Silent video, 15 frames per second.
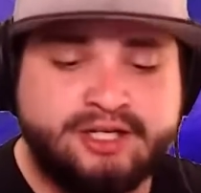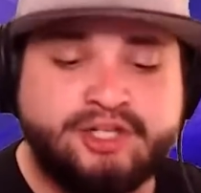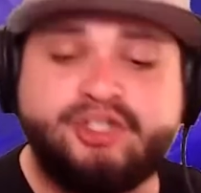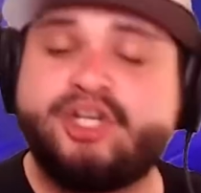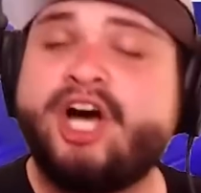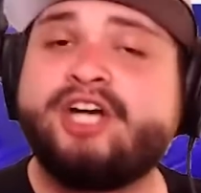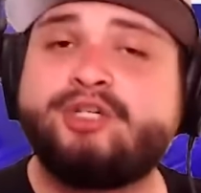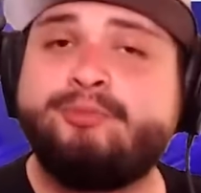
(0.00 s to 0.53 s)

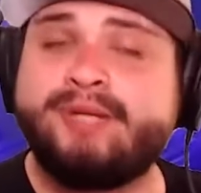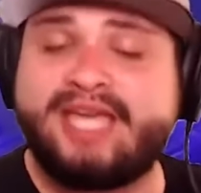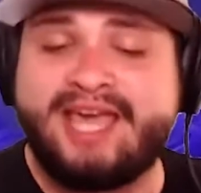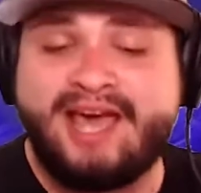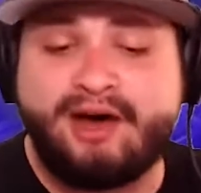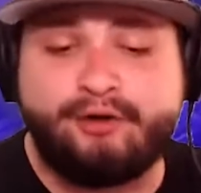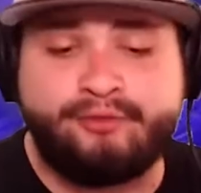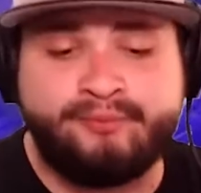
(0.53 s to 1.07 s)
Josh
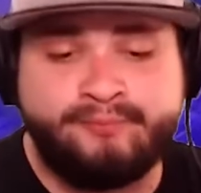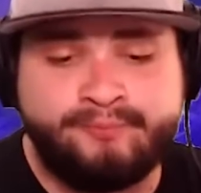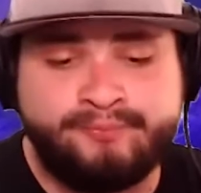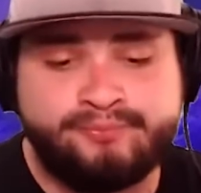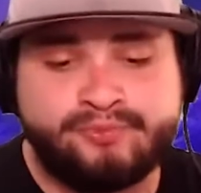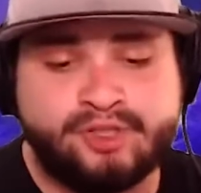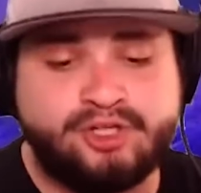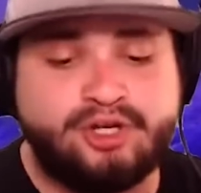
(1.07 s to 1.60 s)
McCown,
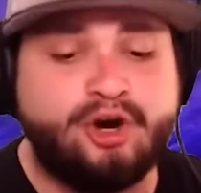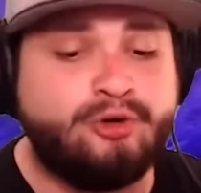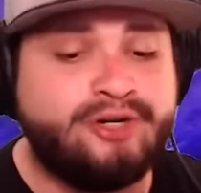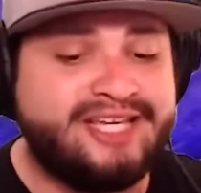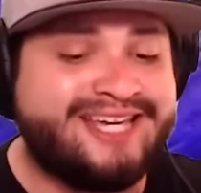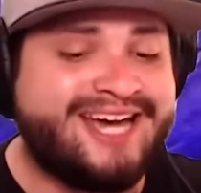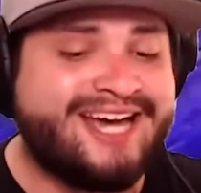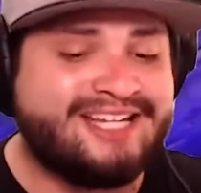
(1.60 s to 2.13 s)
Cody
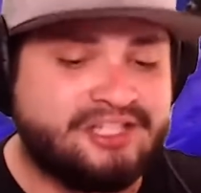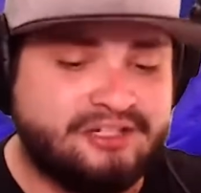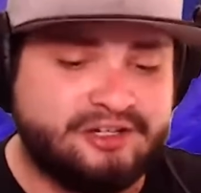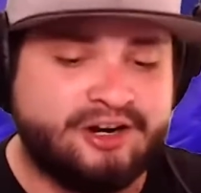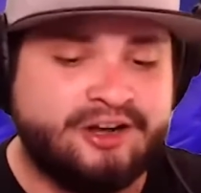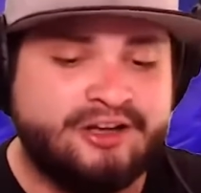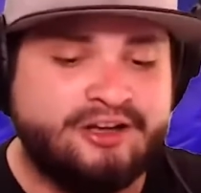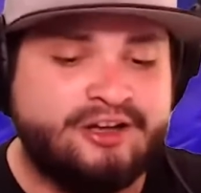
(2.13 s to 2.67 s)

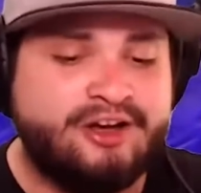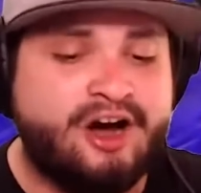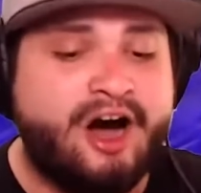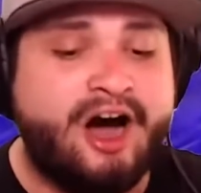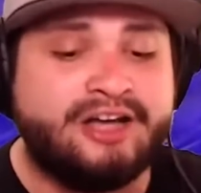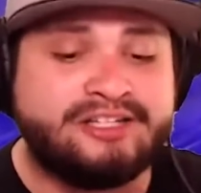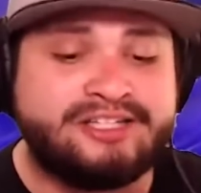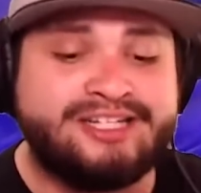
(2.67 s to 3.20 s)
Kessler,
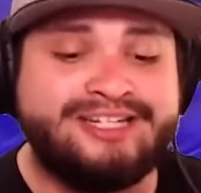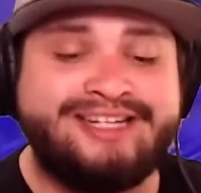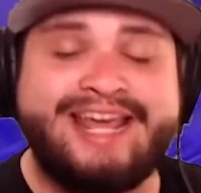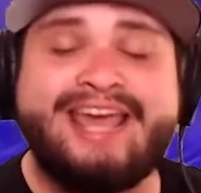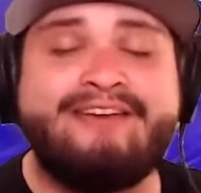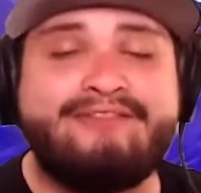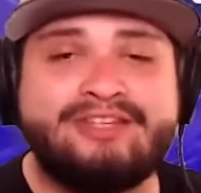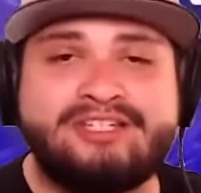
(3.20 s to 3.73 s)
Austin
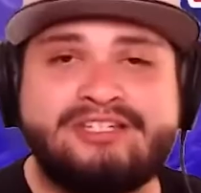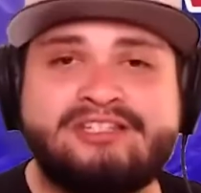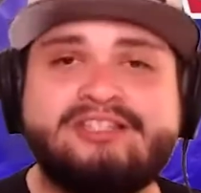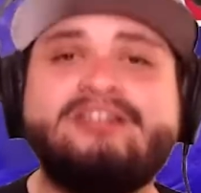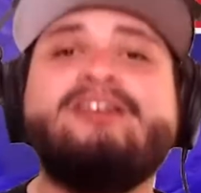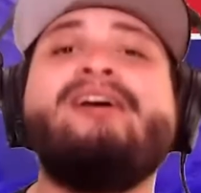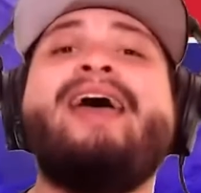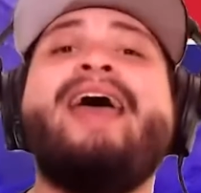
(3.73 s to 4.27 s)
Davis,
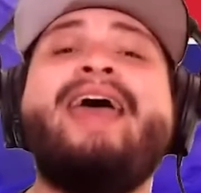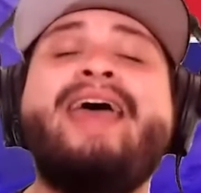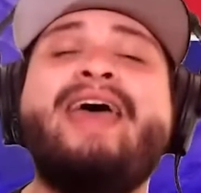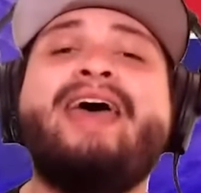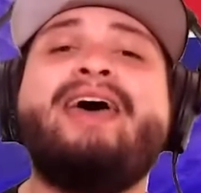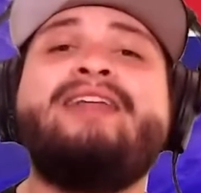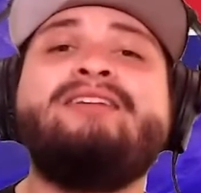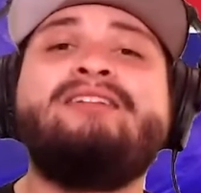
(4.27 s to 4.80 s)

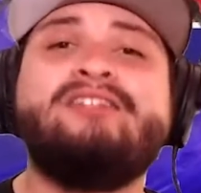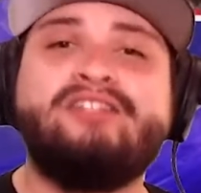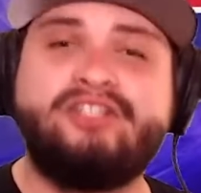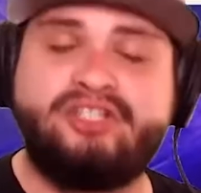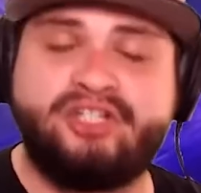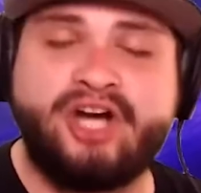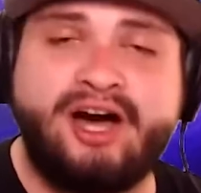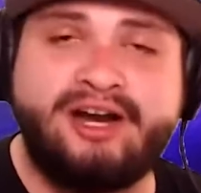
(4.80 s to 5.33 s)
and
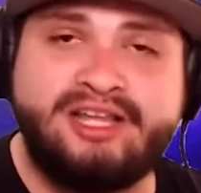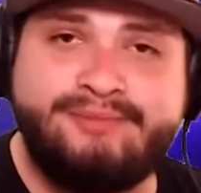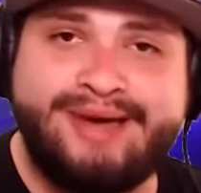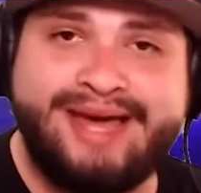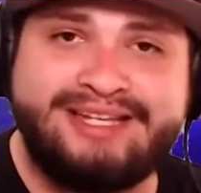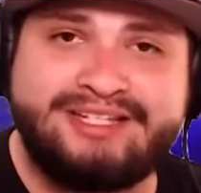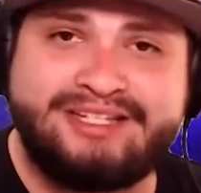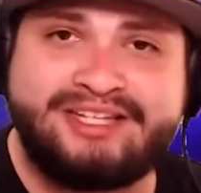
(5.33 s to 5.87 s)
Johnny
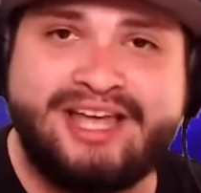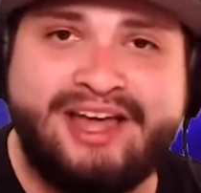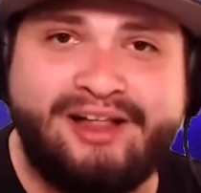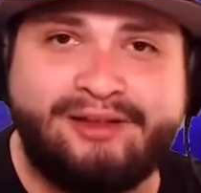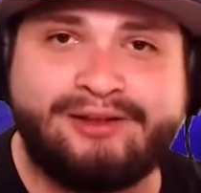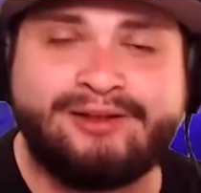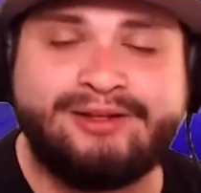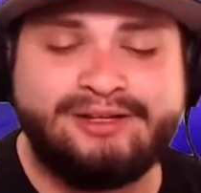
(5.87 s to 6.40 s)

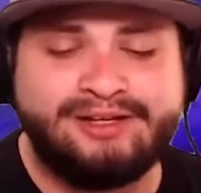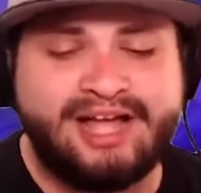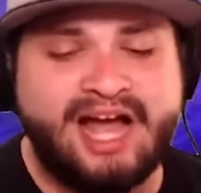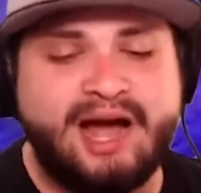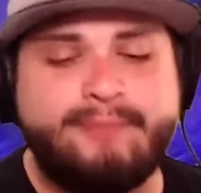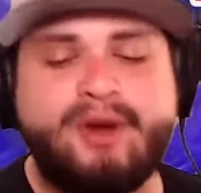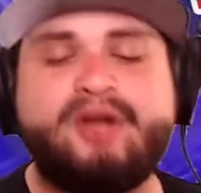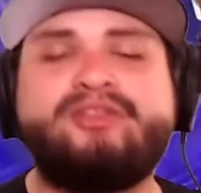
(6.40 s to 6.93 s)
Manziel.
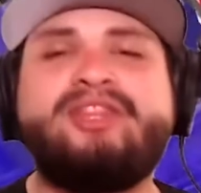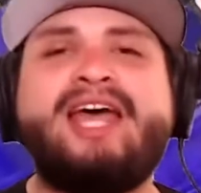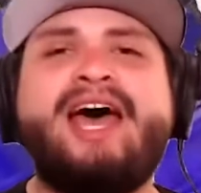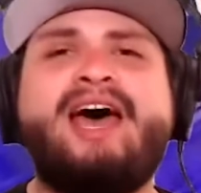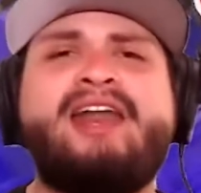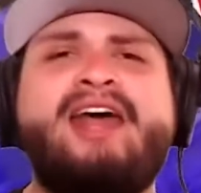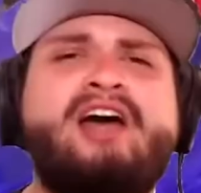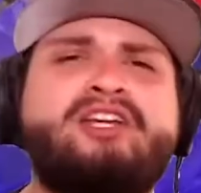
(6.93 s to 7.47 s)
How about
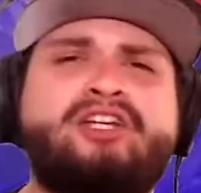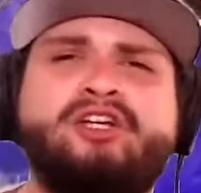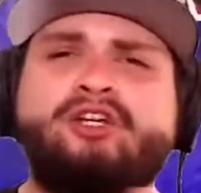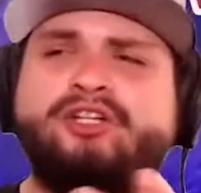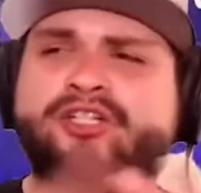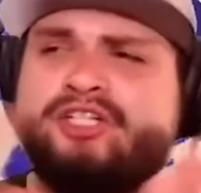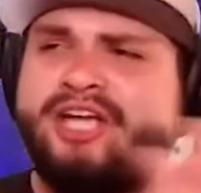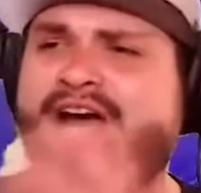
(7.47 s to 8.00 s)
that?
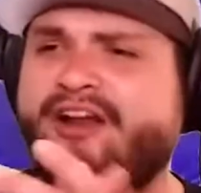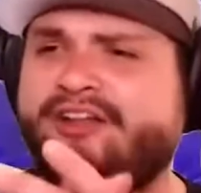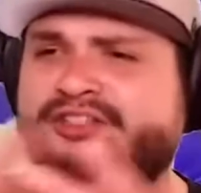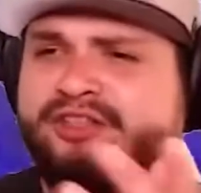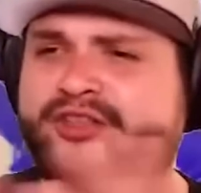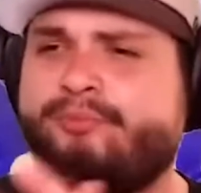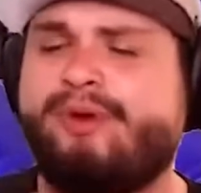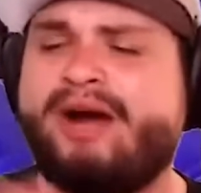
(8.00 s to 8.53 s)
Shout out
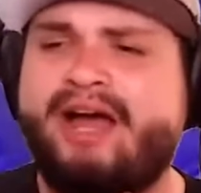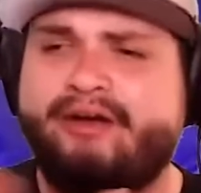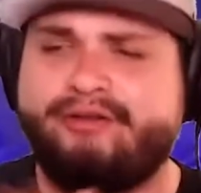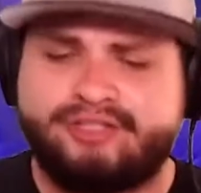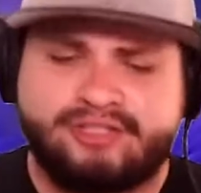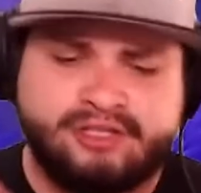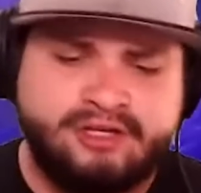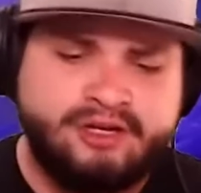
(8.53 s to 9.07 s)
to the
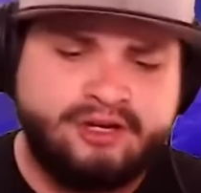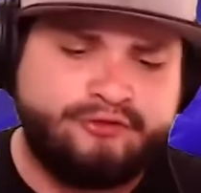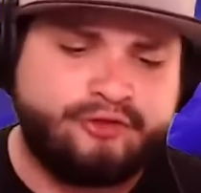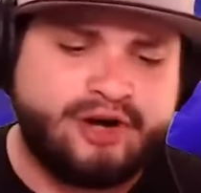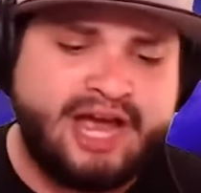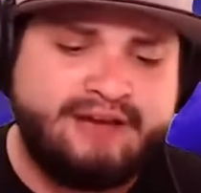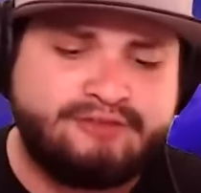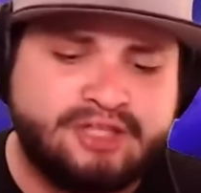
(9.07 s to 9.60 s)
Browns
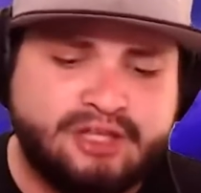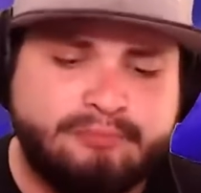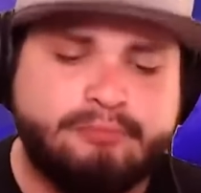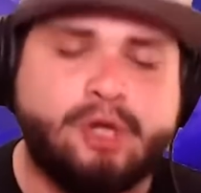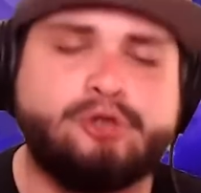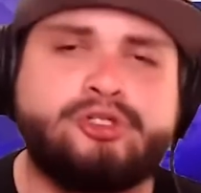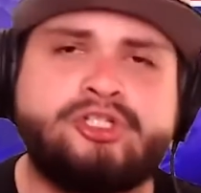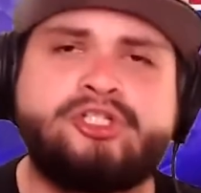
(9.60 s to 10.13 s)
for having the
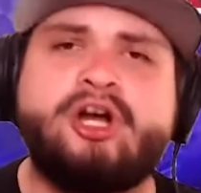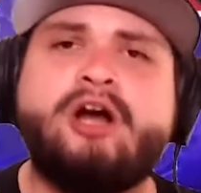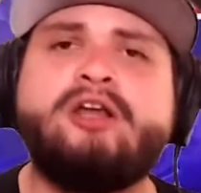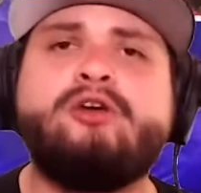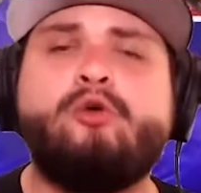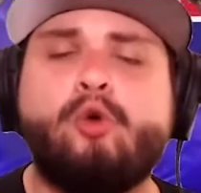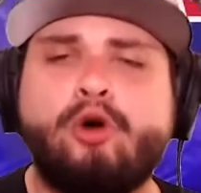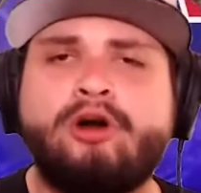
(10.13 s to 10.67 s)
most
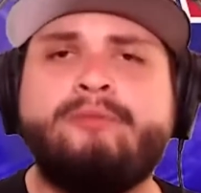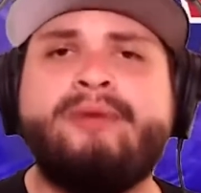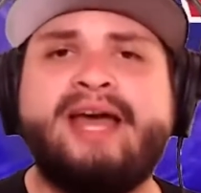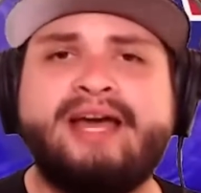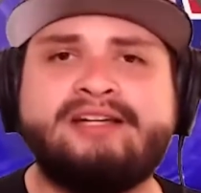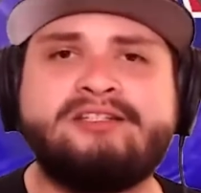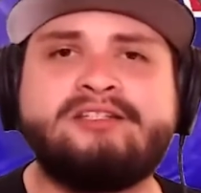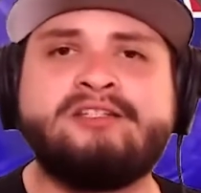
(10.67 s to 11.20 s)
starting
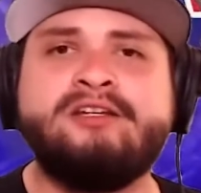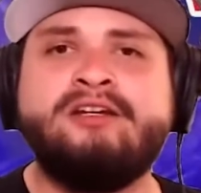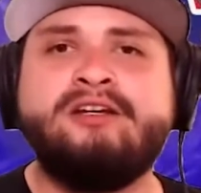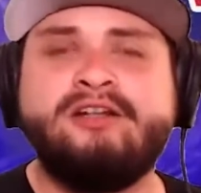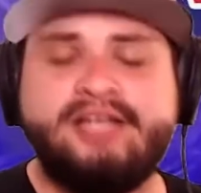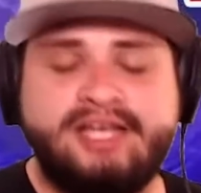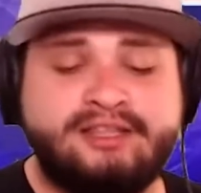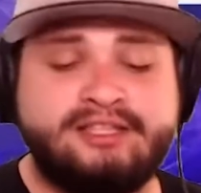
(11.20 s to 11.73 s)
quarterbacks
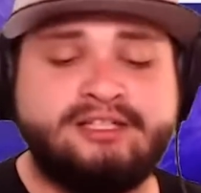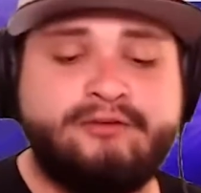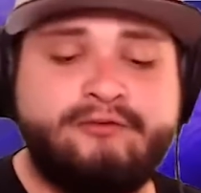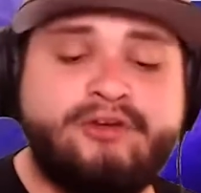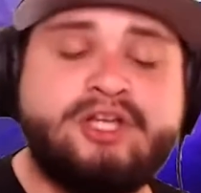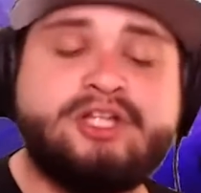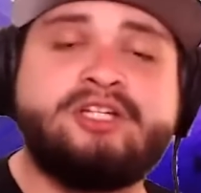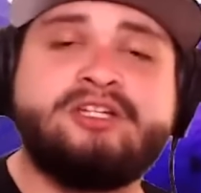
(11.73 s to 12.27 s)
in the
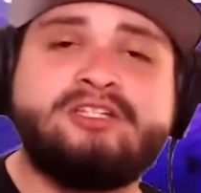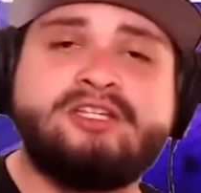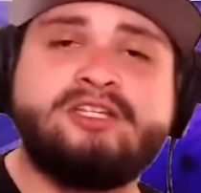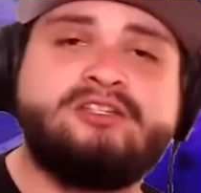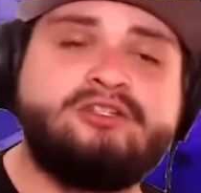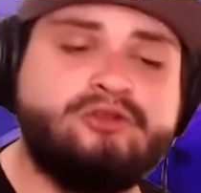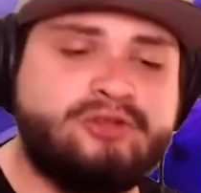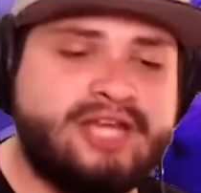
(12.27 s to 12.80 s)
division
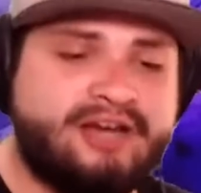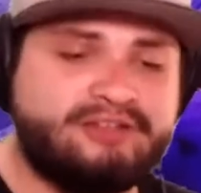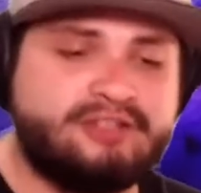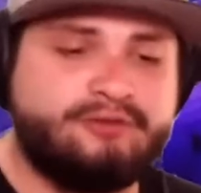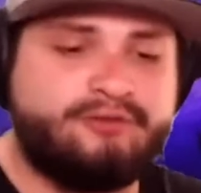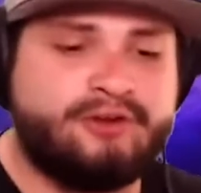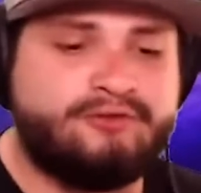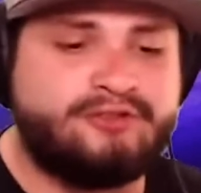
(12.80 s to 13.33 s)
since
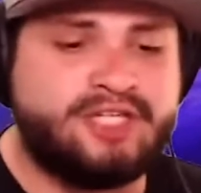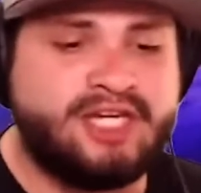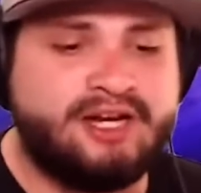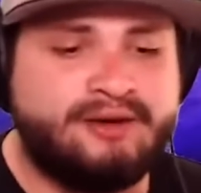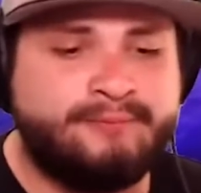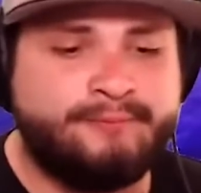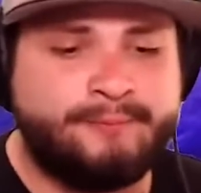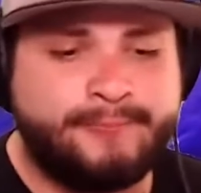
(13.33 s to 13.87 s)

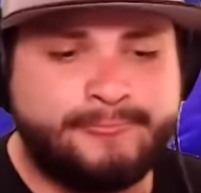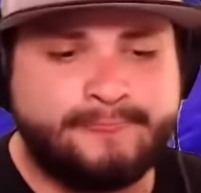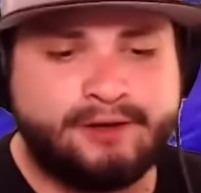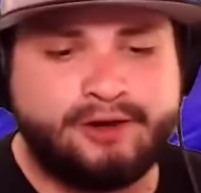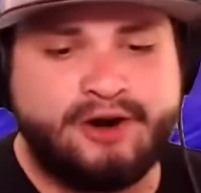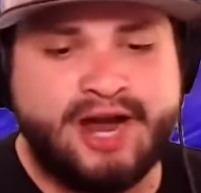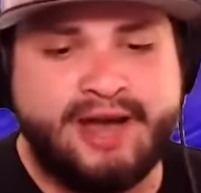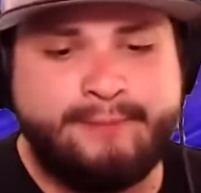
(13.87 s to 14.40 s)
2015.
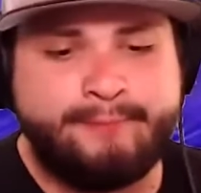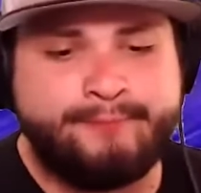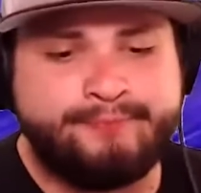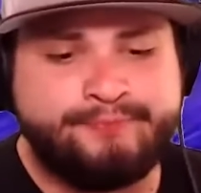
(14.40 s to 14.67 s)
All right?